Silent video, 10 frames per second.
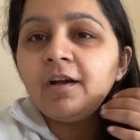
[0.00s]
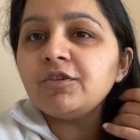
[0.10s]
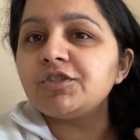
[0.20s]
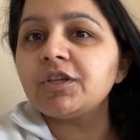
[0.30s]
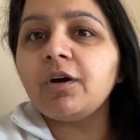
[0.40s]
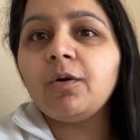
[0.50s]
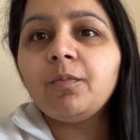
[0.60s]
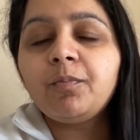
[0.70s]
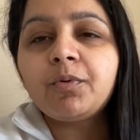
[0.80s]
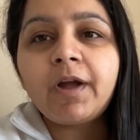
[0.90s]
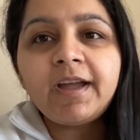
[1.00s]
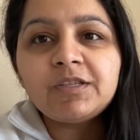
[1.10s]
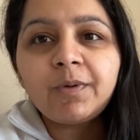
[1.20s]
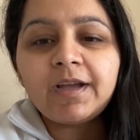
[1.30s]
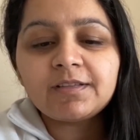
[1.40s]
So price
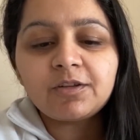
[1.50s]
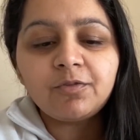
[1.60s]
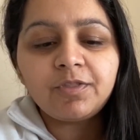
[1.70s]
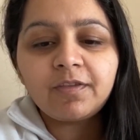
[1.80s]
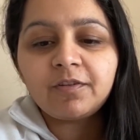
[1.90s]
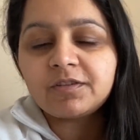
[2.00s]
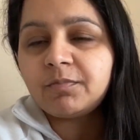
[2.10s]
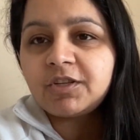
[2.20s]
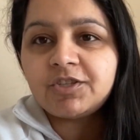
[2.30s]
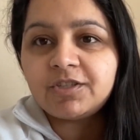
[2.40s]
wise, I don't think there's much